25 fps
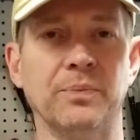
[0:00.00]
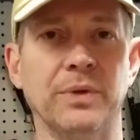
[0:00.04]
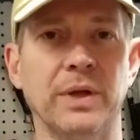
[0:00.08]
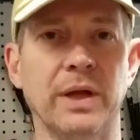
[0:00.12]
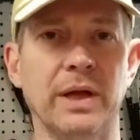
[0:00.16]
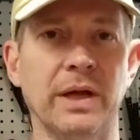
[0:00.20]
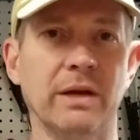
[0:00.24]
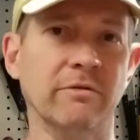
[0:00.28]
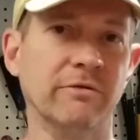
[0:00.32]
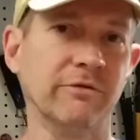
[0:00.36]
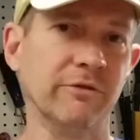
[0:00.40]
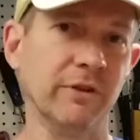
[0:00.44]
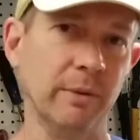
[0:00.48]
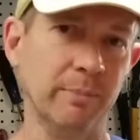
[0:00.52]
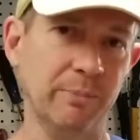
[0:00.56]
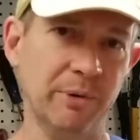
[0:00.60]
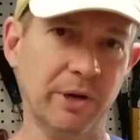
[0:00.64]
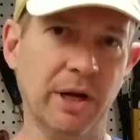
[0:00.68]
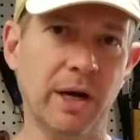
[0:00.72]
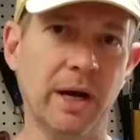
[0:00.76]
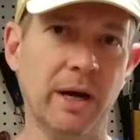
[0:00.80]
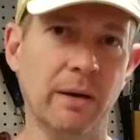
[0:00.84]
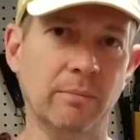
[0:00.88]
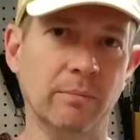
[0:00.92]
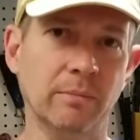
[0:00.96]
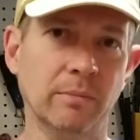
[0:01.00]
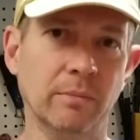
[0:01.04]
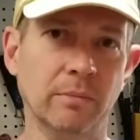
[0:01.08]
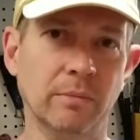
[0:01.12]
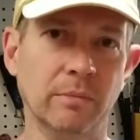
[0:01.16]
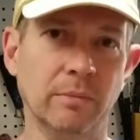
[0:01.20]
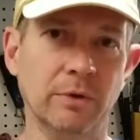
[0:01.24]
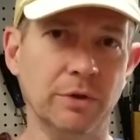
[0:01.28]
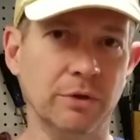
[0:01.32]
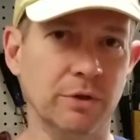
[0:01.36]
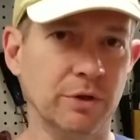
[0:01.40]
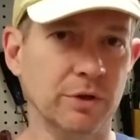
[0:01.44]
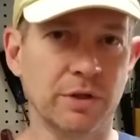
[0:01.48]
and flip it up,
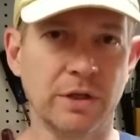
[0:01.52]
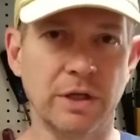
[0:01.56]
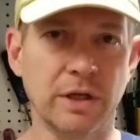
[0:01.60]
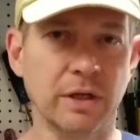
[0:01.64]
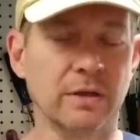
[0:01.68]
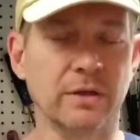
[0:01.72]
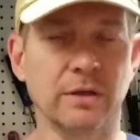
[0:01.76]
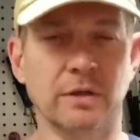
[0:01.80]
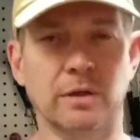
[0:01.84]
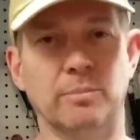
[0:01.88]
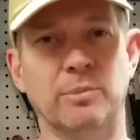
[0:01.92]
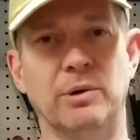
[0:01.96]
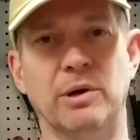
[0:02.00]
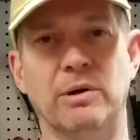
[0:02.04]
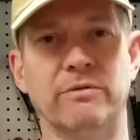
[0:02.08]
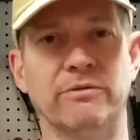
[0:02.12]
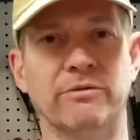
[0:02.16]
you just get to the pump